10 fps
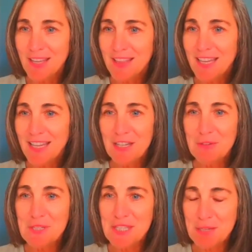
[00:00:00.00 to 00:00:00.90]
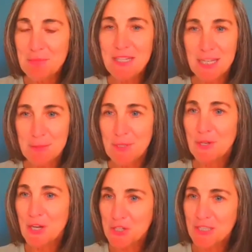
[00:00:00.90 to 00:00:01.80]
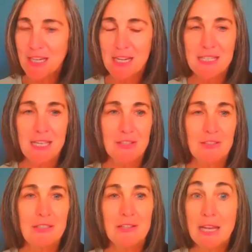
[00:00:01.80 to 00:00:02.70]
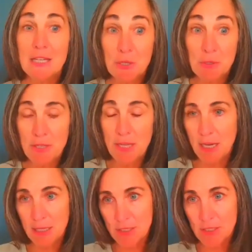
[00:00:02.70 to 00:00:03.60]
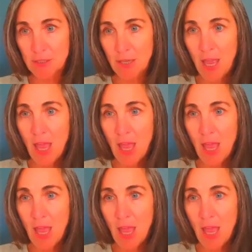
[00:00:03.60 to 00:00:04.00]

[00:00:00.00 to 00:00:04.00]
that when somebody asks me a question, like I said earlier, and I don't know the answer,